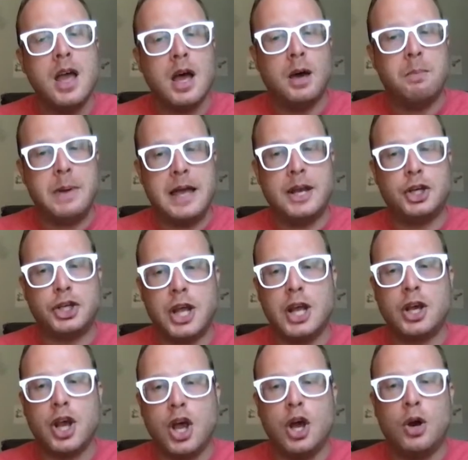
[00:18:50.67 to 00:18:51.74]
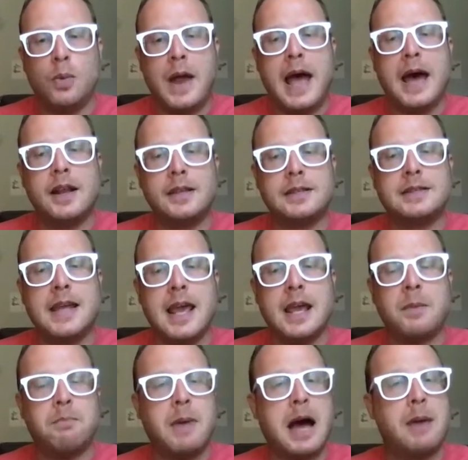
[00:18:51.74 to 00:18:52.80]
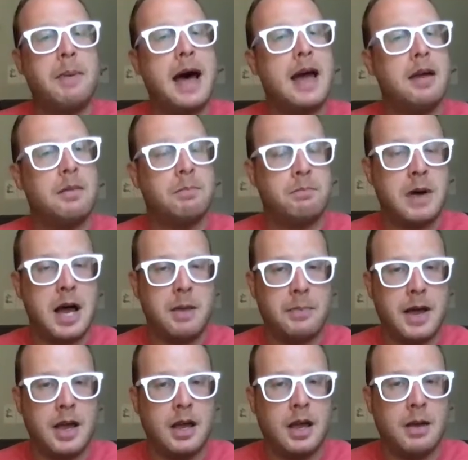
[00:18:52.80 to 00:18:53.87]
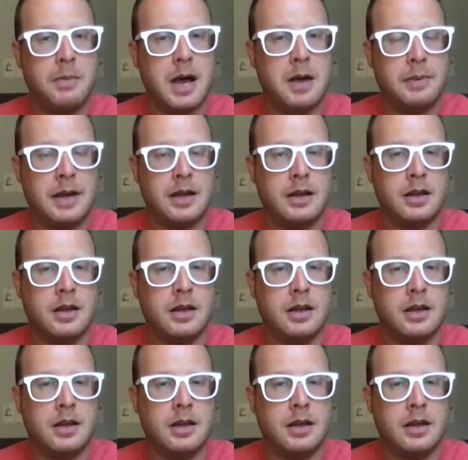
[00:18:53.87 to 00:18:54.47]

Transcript: A better shake, a rattlesnake. Bye-bye, bye-bye, bye-bye.